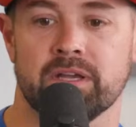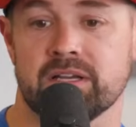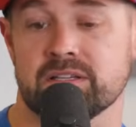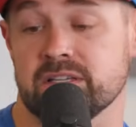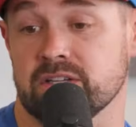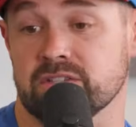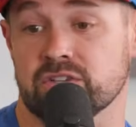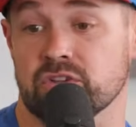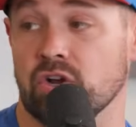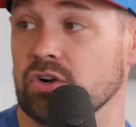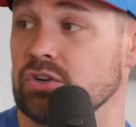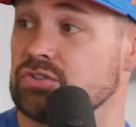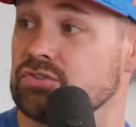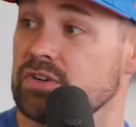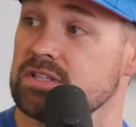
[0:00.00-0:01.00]
like I said, it's the
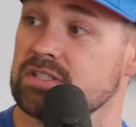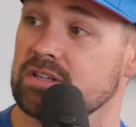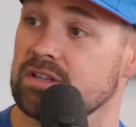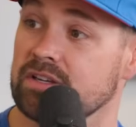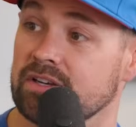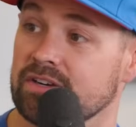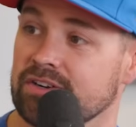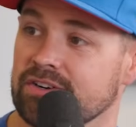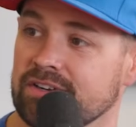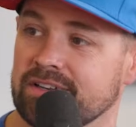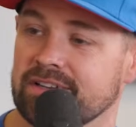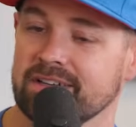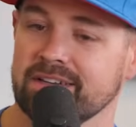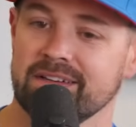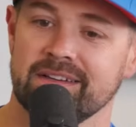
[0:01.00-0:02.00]
longest race of the year.
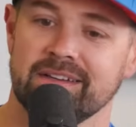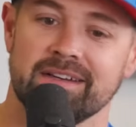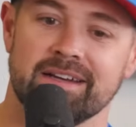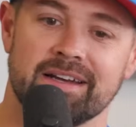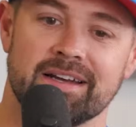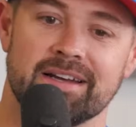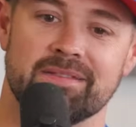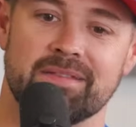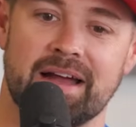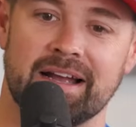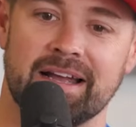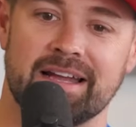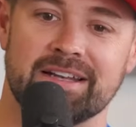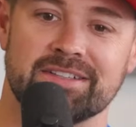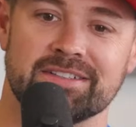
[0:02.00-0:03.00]
And I
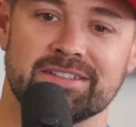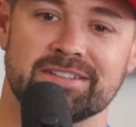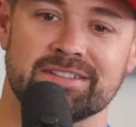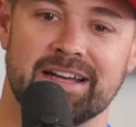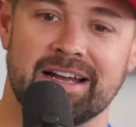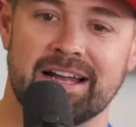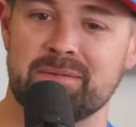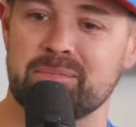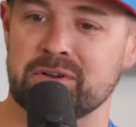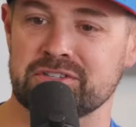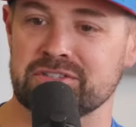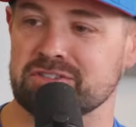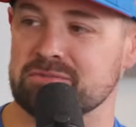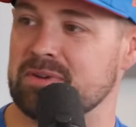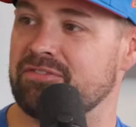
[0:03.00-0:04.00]
got
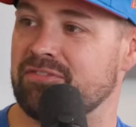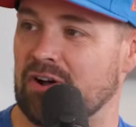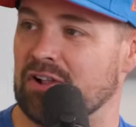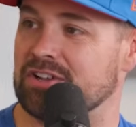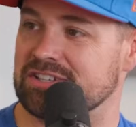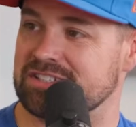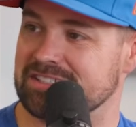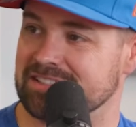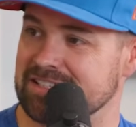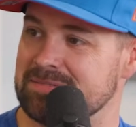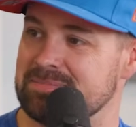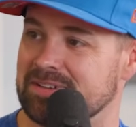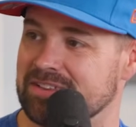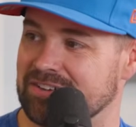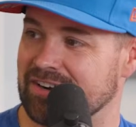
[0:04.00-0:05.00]
pictures of me falling
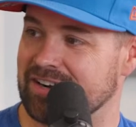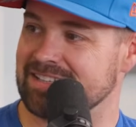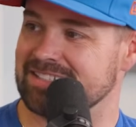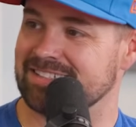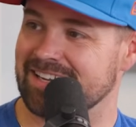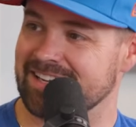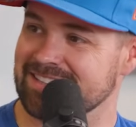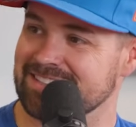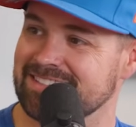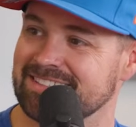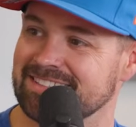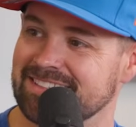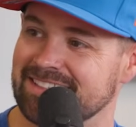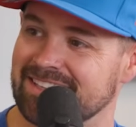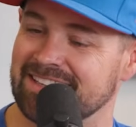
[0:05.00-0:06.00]
asleep in the grandstands.
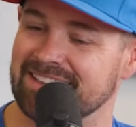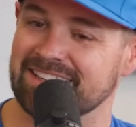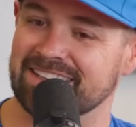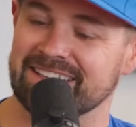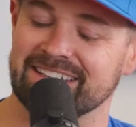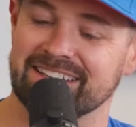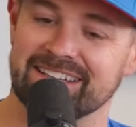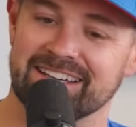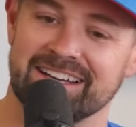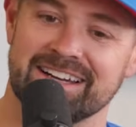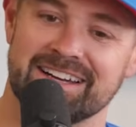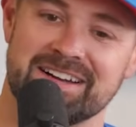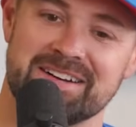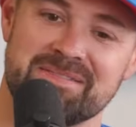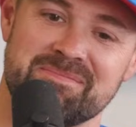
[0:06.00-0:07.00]
And then,
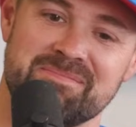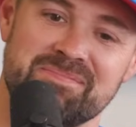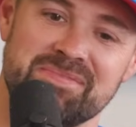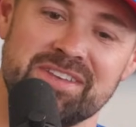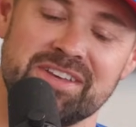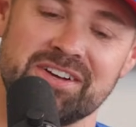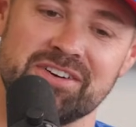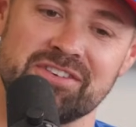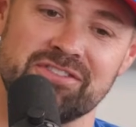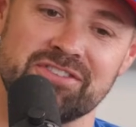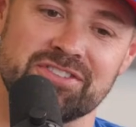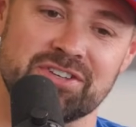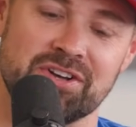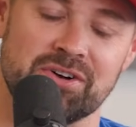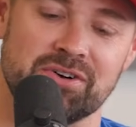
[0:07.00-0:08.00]

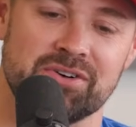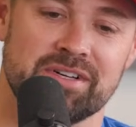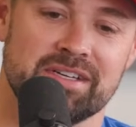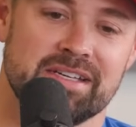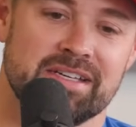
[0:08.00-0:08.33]
so